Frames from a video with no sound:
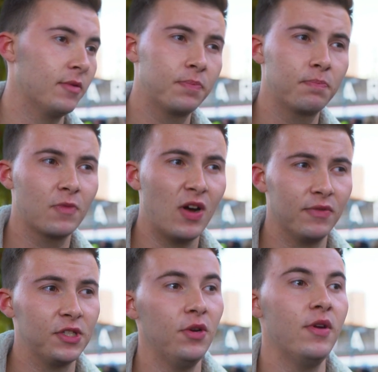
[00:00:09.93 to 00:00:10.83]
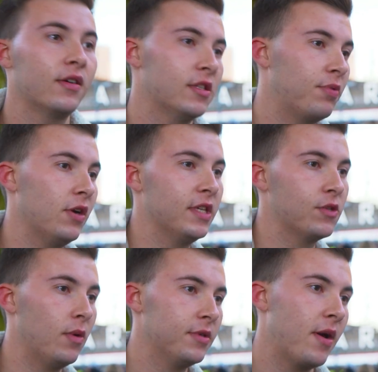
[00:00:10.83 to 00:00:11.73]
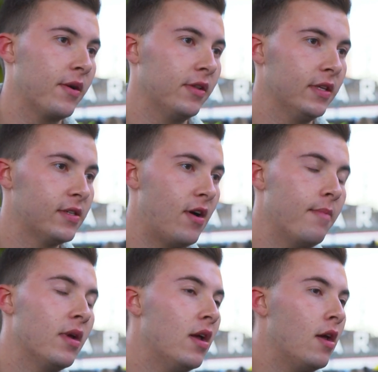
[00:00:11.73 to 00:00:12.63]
I was kind of too young to process what was going on at the time.